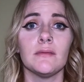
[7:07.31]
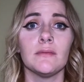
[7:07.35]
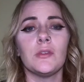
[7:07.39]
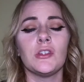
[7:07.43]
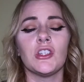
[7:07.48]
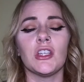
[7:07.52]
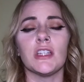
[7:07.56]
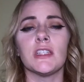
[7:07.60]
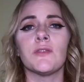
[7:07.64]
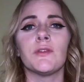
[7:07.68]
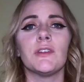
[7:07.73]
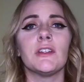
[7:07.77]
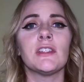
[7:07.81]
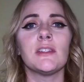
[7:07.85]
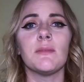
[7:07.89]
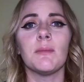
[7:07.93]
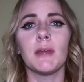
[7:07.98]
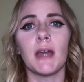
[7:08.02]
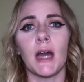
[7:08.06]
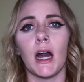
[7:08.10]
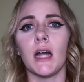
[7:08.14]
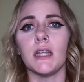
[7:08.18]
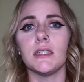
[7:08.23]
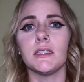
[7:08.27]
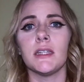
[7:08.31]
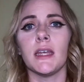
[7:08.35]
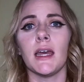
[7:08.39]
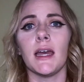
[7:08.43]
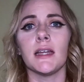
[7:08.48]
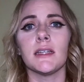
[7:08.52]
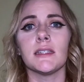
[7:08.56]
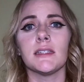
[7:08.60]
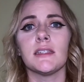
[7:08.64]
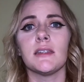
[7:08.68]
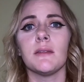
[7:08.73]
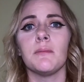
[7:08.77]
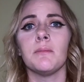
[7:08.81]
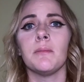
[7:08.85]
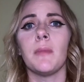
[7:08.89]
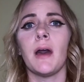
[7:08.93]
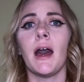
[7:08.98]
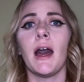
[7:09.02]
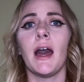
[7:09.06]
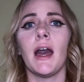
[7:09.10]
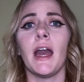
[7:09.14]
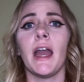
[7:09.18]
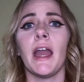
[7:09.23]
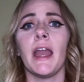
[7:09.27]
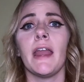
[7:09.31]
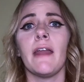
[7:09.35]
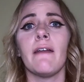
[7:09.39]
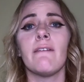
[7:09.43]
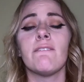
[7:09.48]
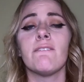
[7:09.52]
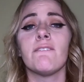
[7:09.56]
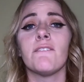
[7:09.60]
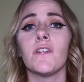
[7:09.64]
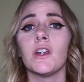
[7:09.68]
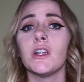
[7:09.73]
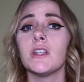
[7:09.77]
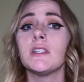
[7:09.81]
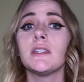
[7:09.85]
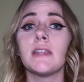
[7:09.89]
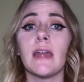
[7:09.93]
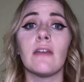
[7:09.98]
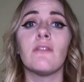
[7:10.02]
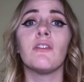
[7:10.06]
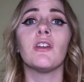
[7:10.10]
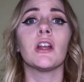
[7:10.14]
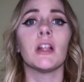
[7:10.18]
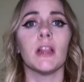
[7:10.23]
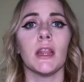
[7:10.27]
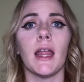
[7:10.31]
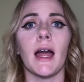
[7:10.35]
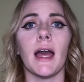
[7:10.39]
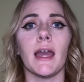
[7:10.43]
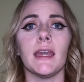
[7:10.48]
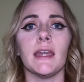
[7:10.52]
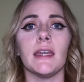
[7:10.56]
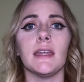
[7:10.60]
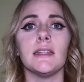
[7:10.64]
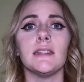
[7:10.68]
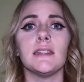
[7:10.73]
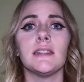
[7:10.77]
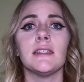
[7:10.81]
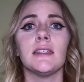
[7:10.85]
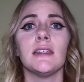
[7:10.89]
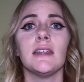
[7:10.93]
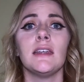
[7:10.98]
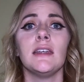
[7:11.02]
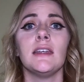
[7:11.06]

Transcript: Just for some context, my first ever client,